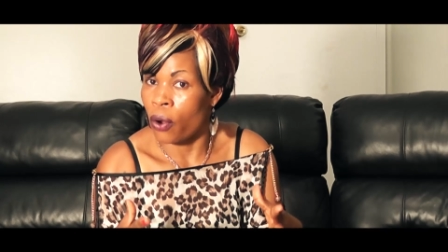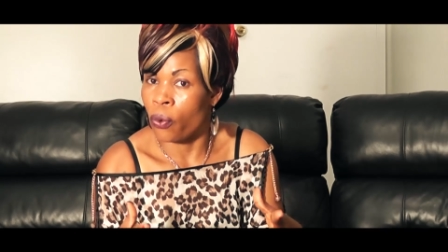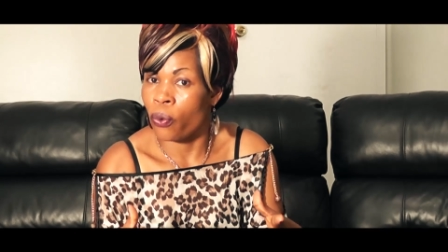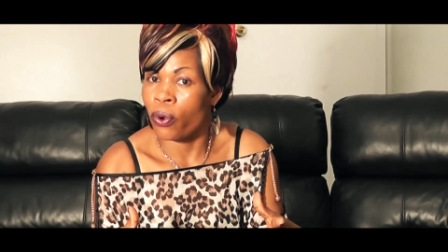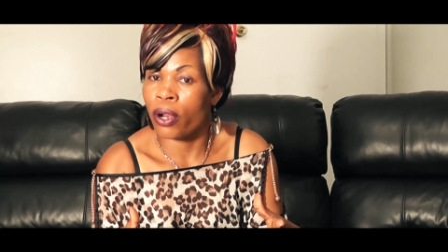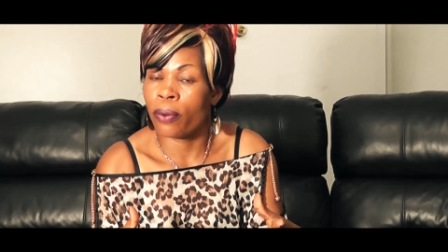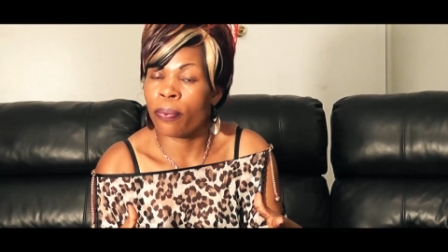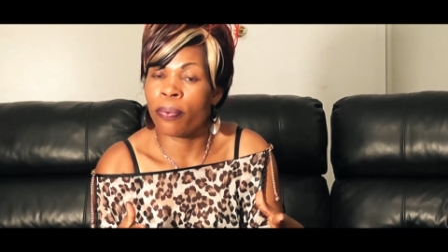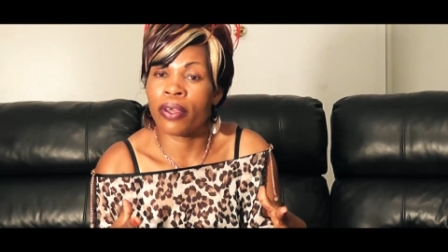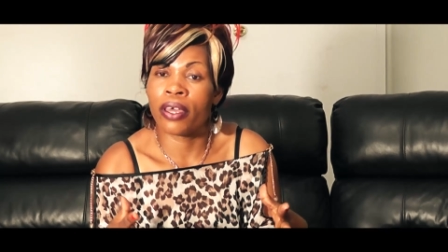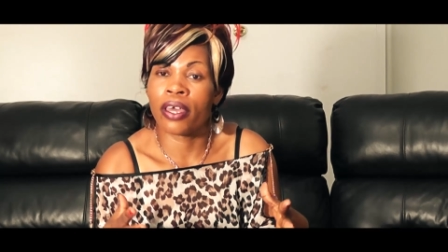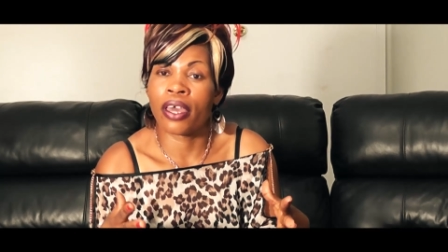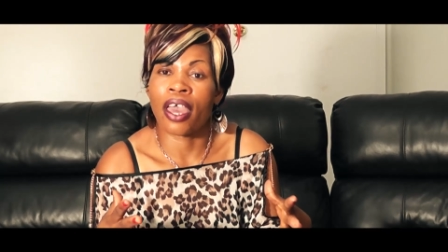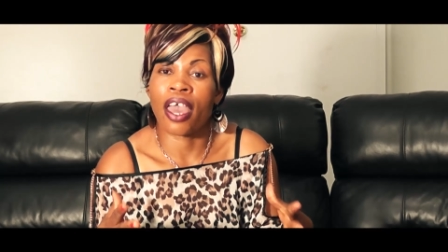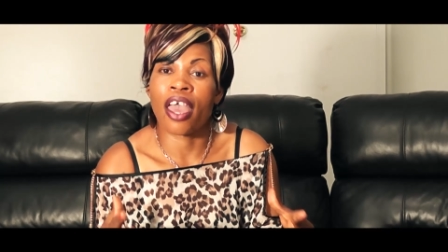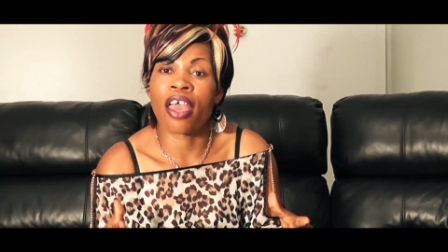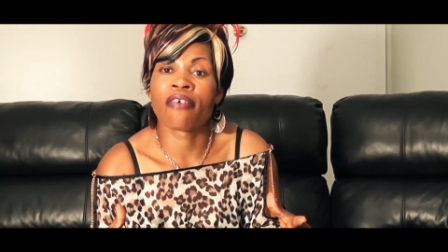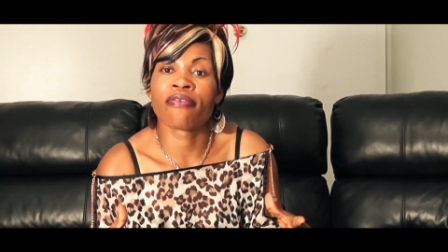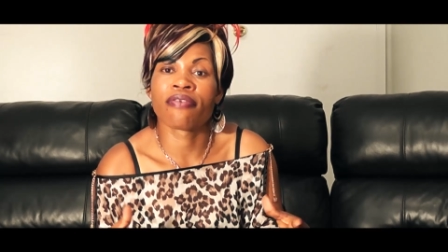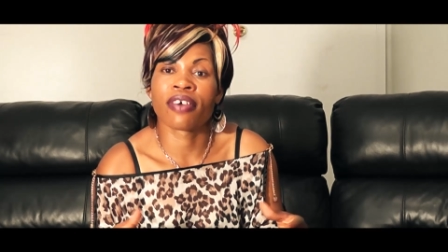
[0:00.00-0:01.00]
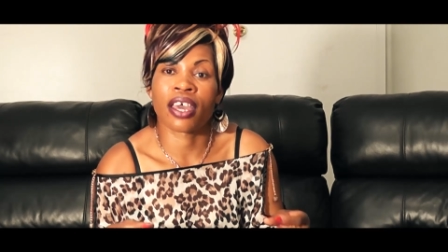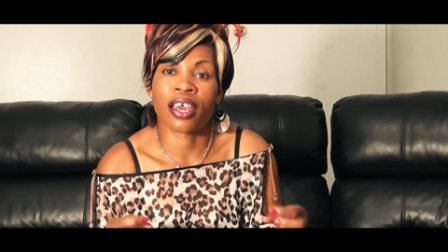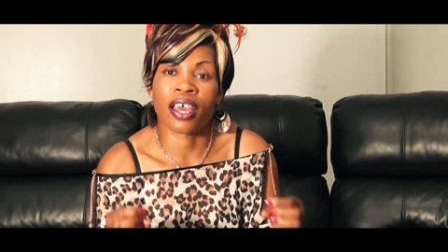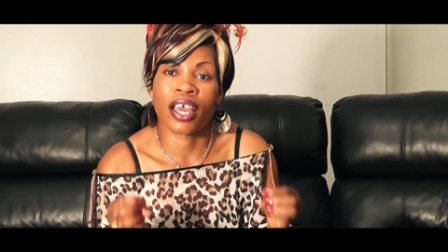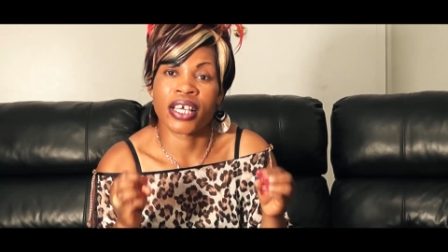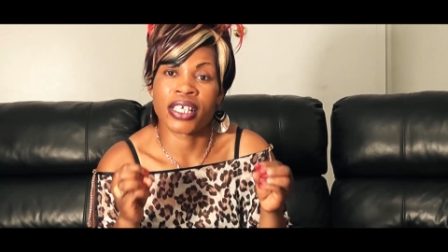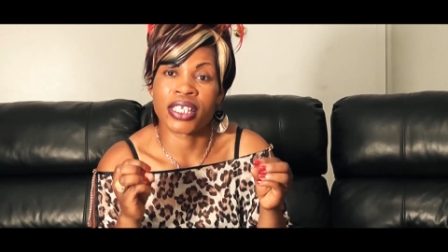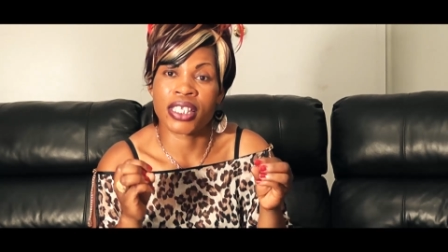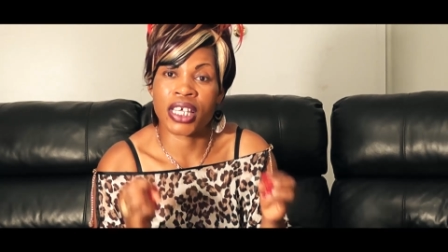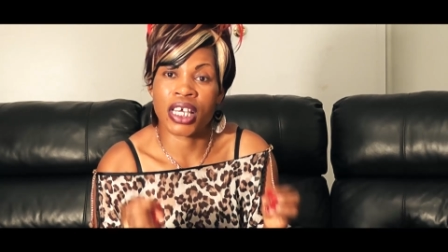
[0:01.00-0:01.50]
will be having
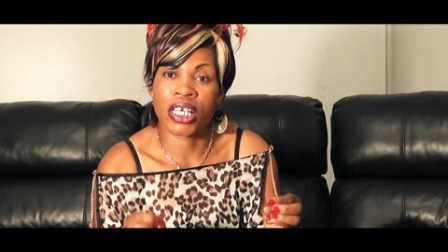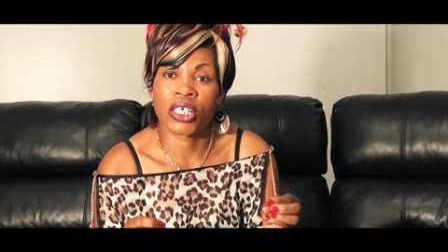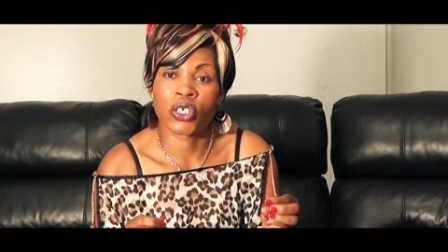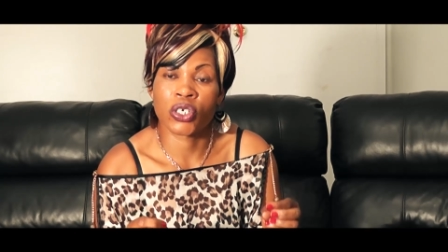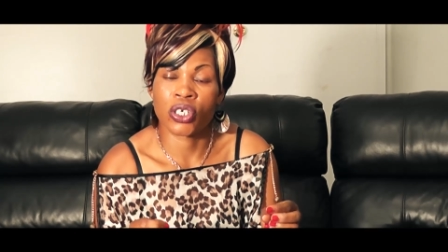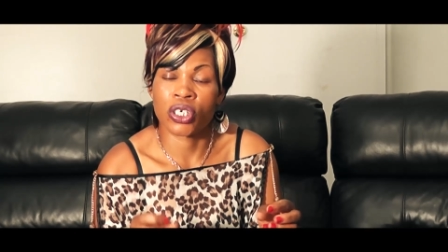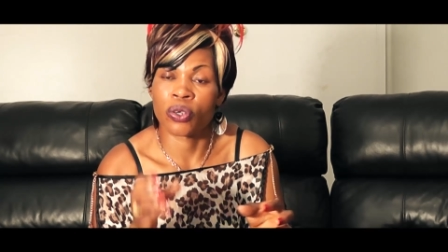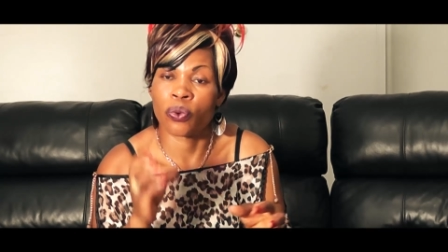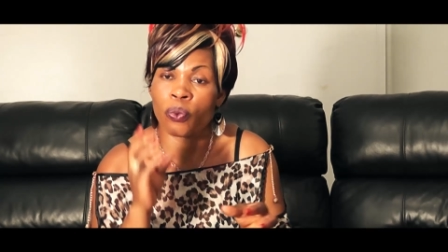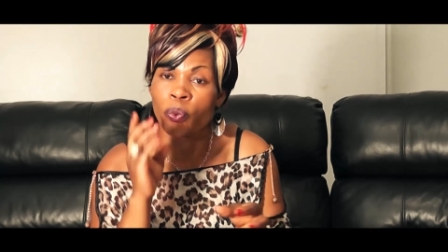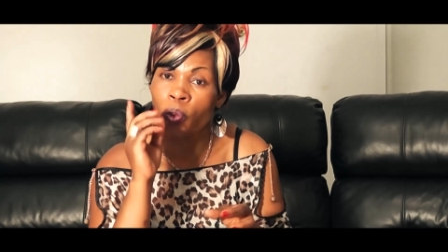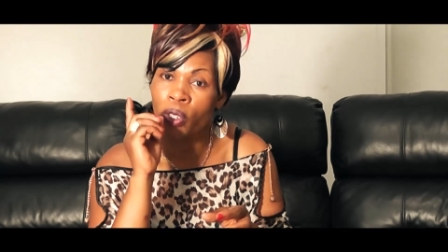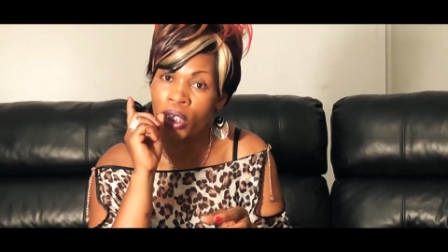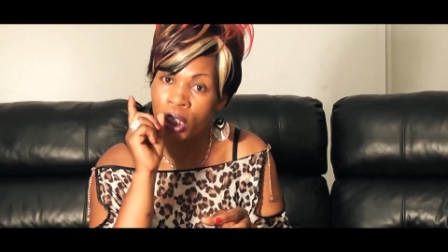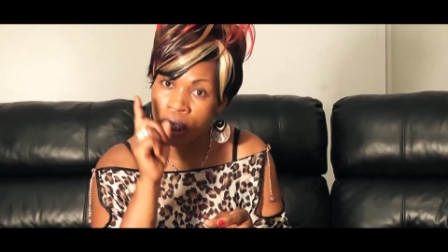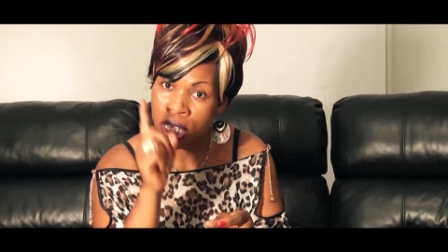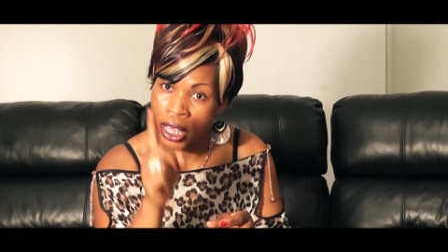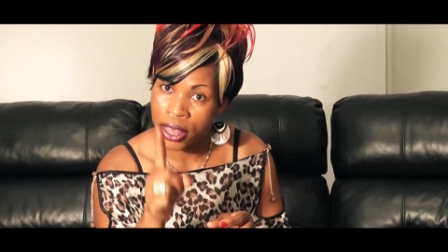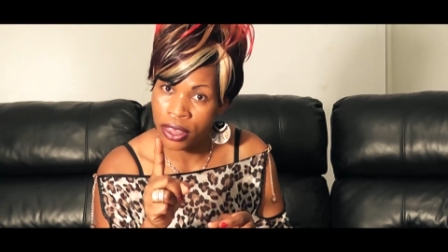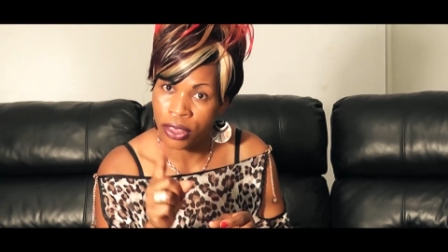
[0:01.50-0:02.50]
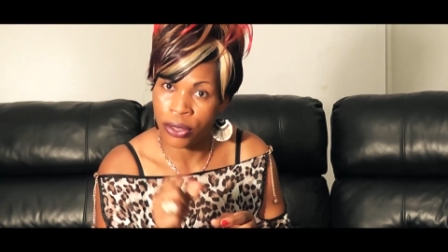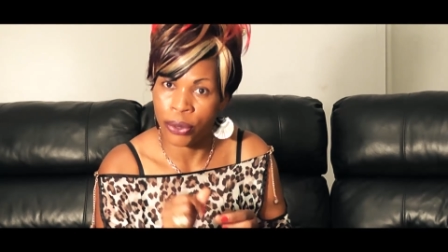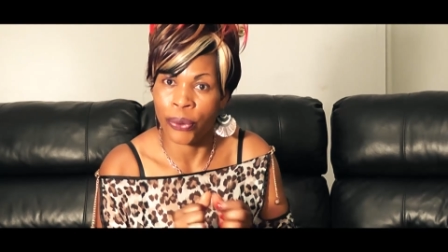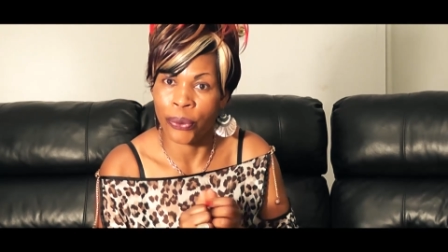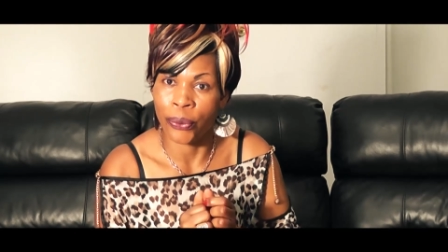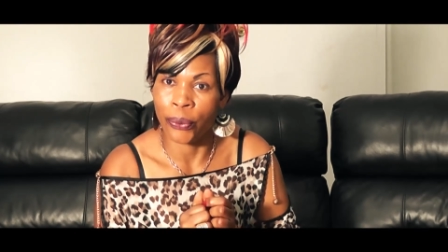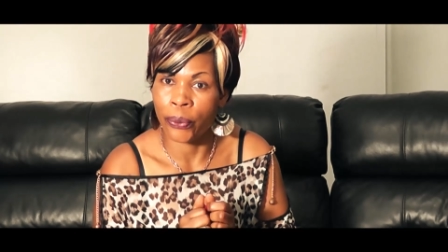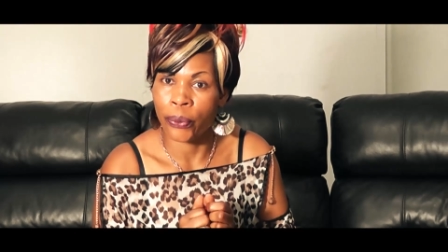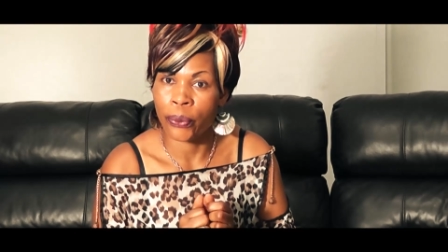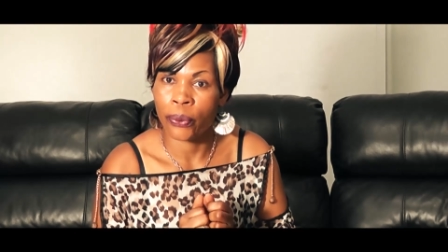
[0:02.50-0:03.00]
a session with
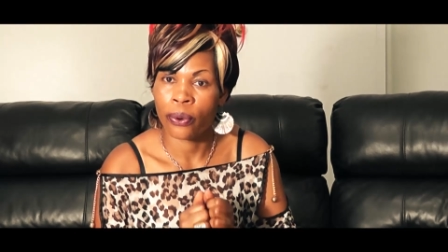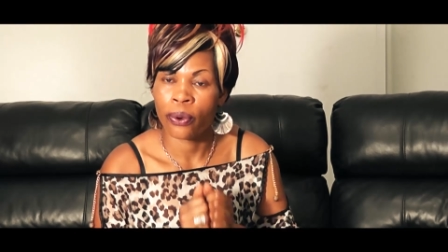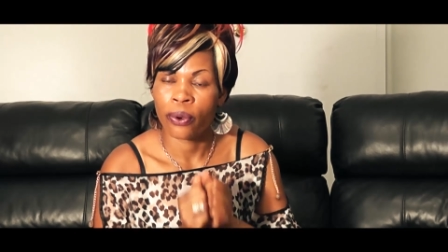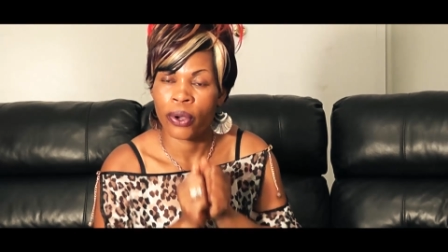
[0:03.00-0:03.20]
you